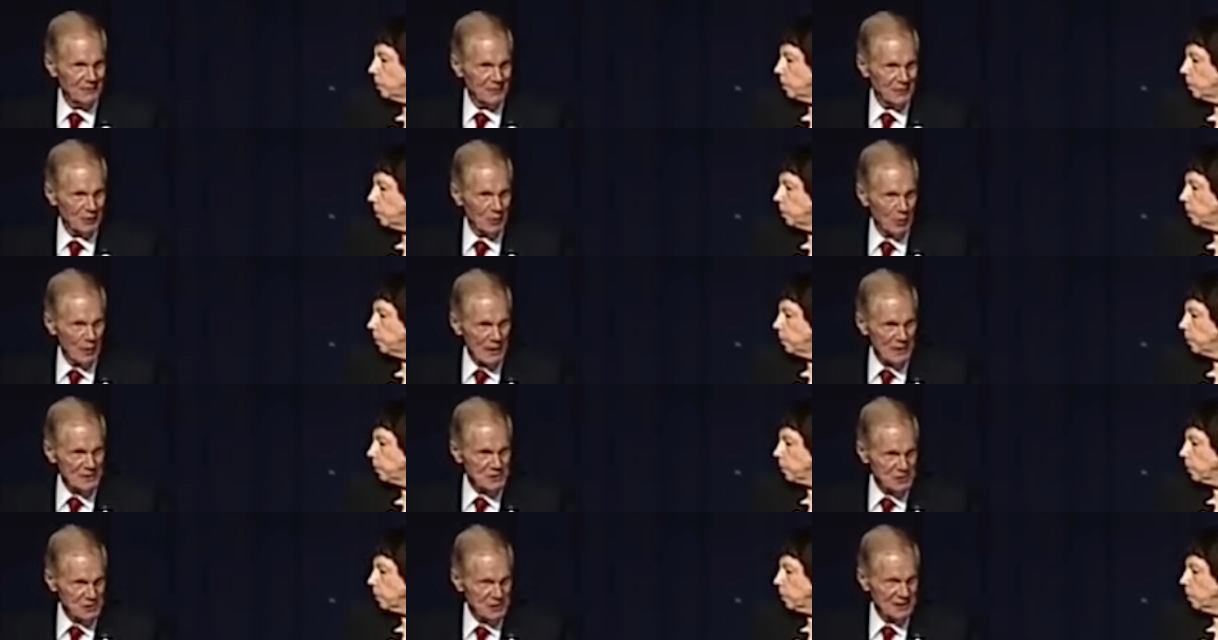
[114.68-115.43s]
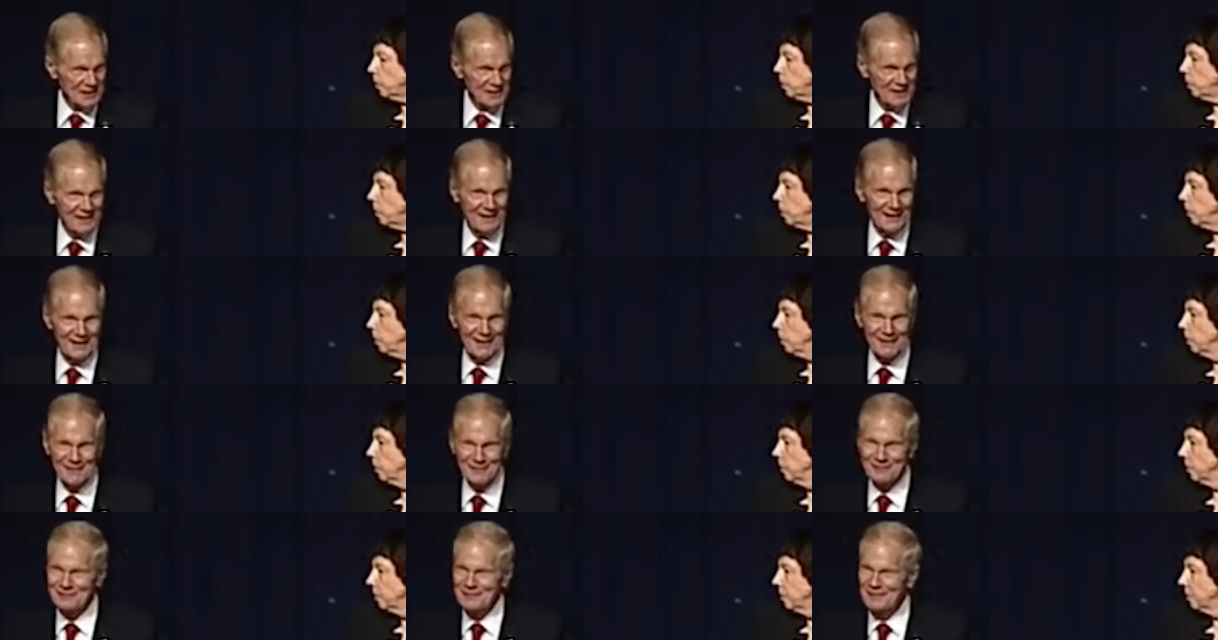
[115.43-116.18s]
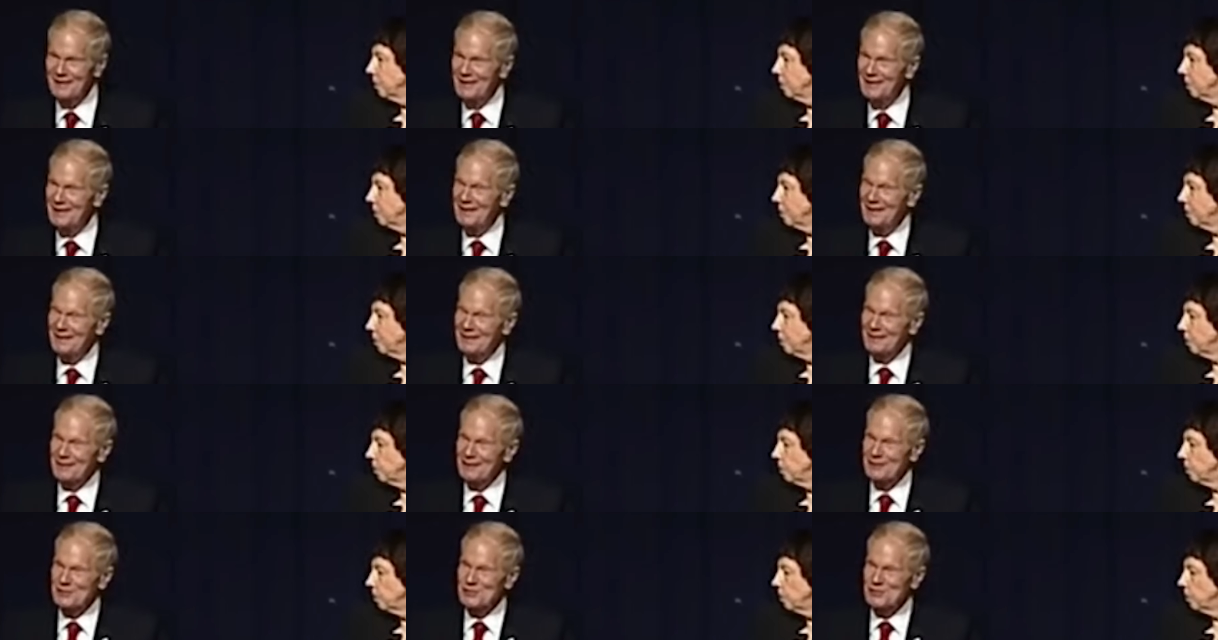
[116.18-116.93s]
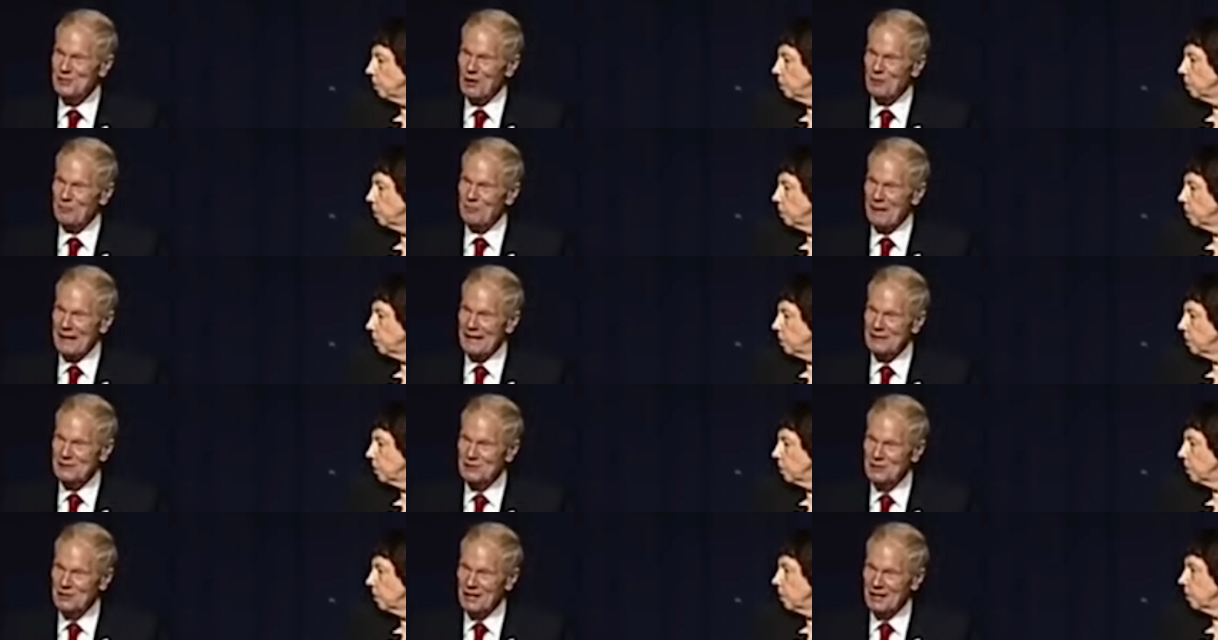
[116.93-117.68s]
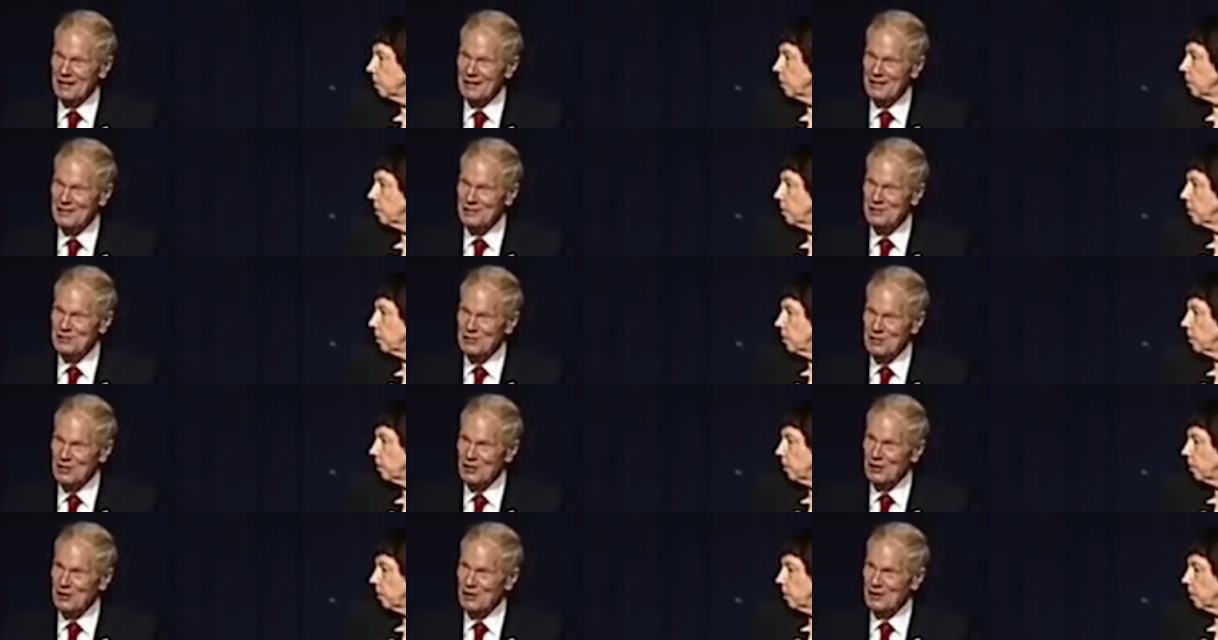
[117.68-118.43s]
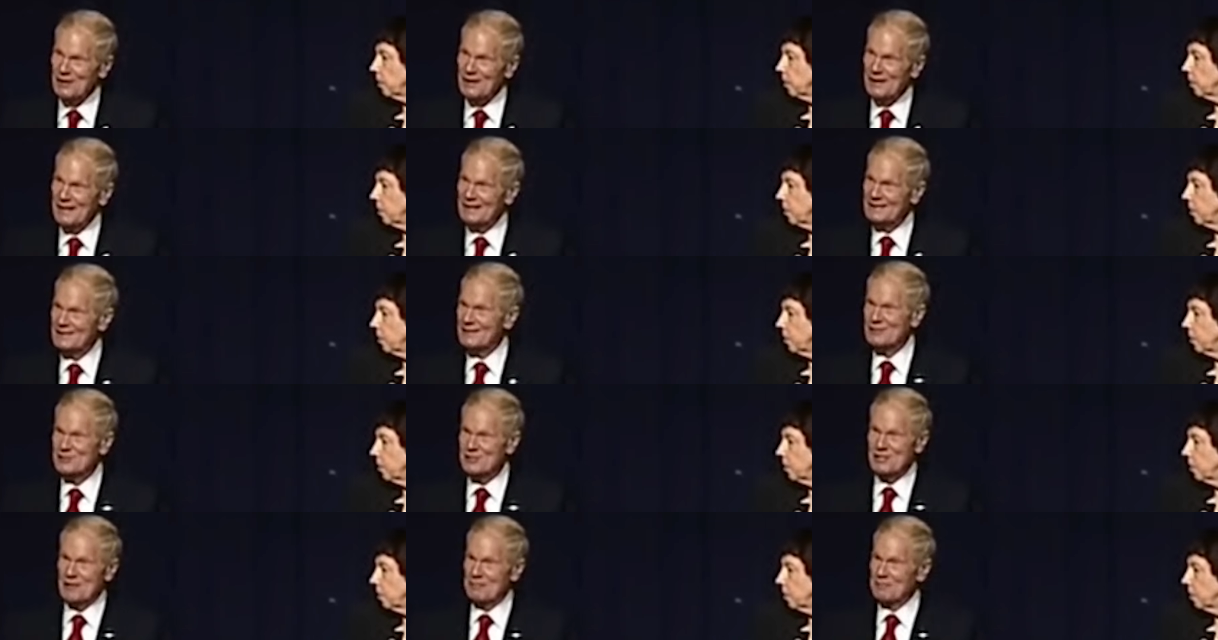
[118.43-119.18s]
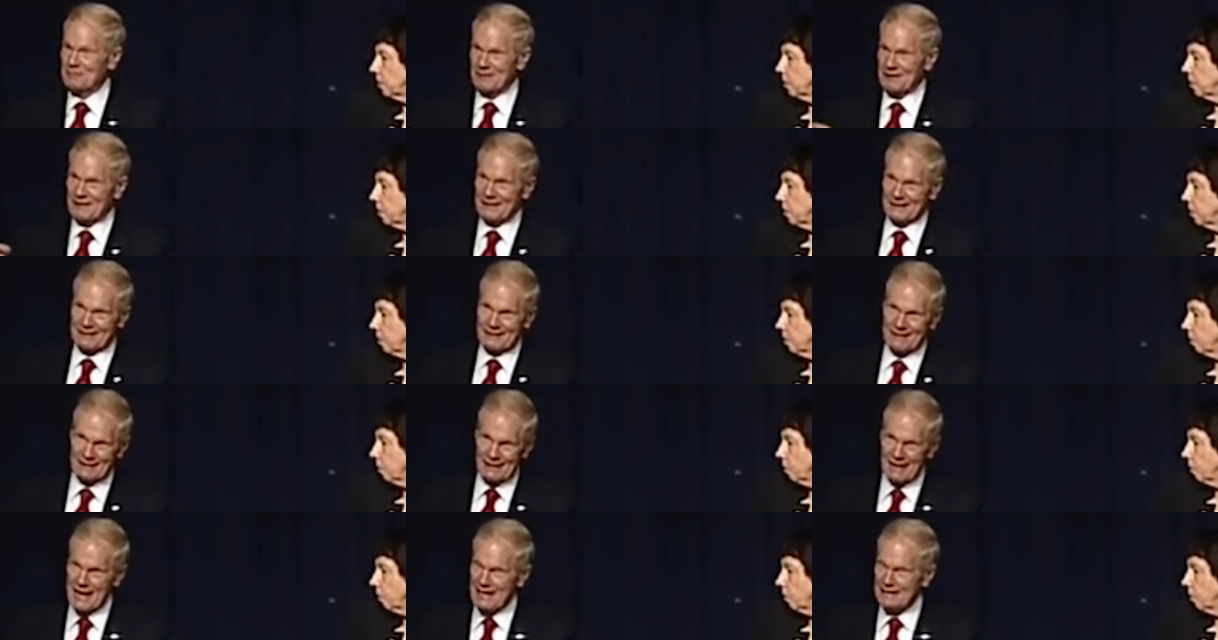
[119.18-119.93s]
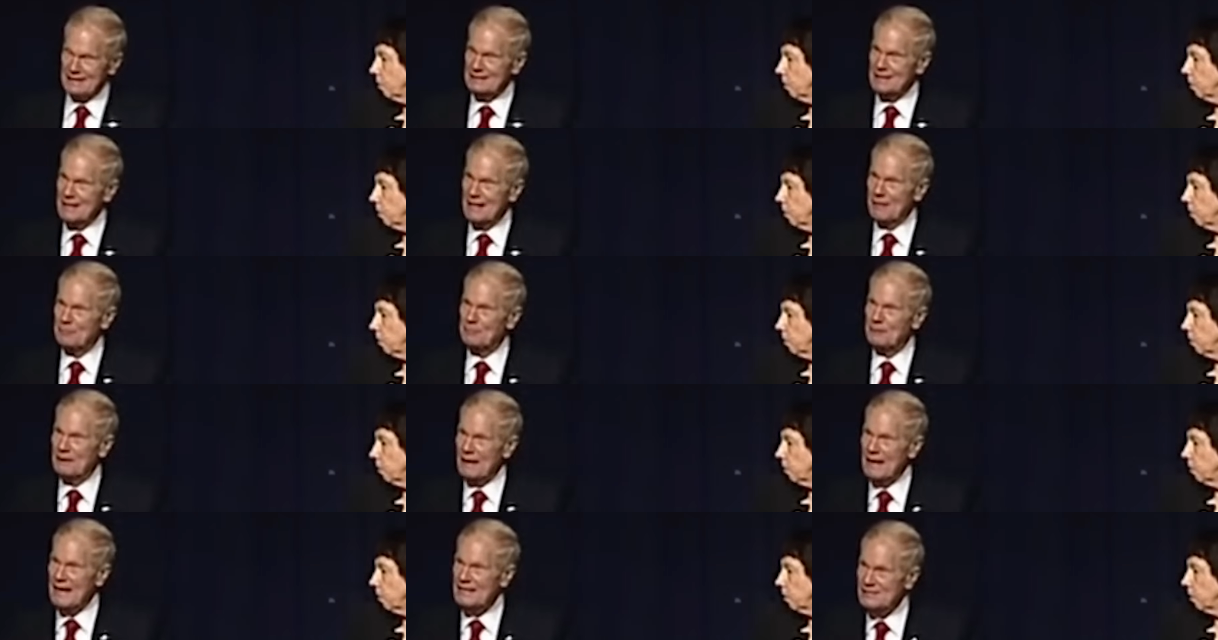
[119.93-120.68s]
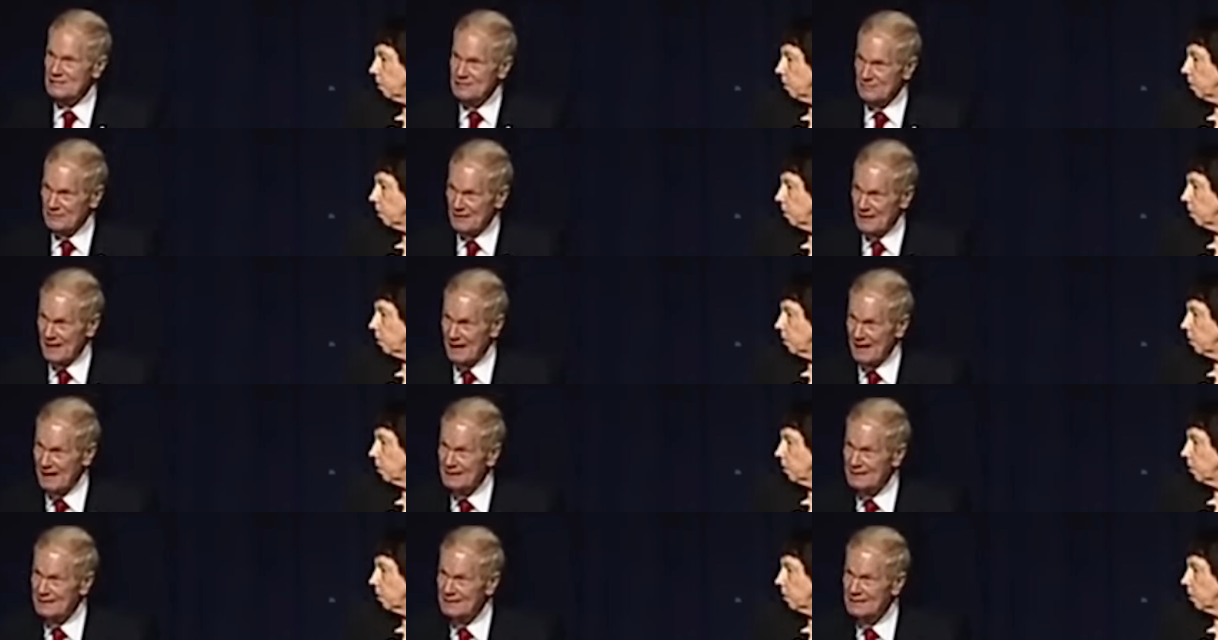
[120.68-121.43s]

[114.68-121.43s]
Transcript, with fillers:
Speaker 1: the question of there's so much uh, concern that there's something locked up, classified,